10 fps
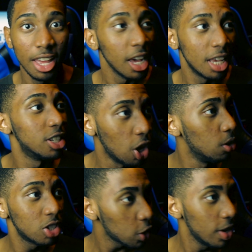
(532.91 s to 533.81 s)
because
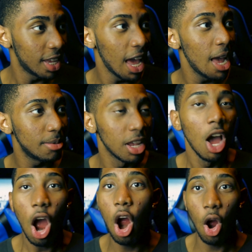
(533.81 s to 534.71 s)
those 3 games
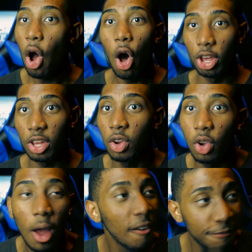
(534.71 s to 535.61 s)
are all
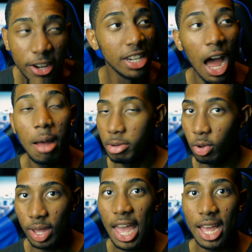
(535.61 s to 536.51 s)

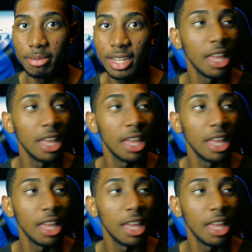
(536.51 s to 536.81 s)
phenomenal games.